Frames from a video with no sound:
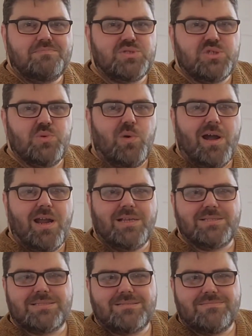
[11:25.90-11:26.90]
2
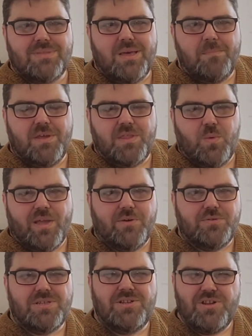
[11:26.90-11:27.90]
wires, a bit of the
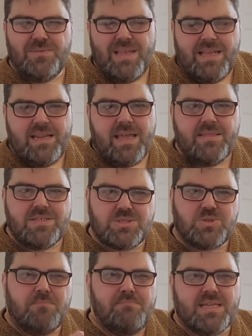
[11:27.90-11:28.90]
wheel. You know what I mean? And then
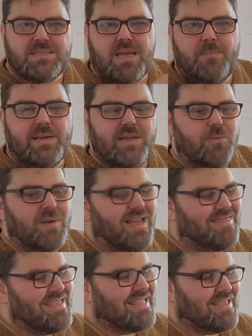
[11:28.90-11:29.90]
just sort of mix it up a little bit. I
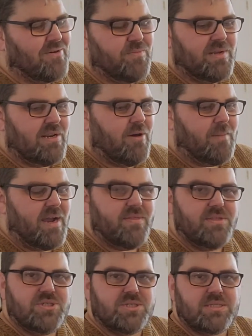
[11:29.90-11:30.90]
think that would have been a lot better
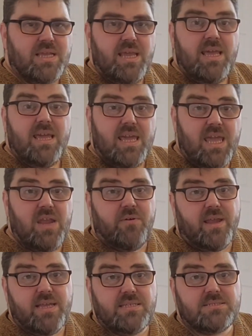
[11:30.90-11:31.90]
than just, here
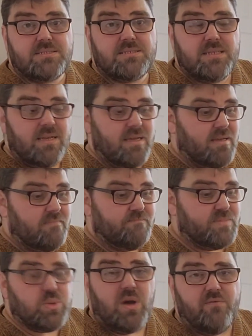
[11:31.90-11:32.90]
is
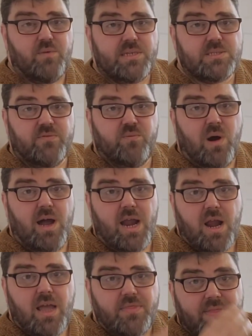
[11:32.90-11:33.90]
12 weeks of wire. I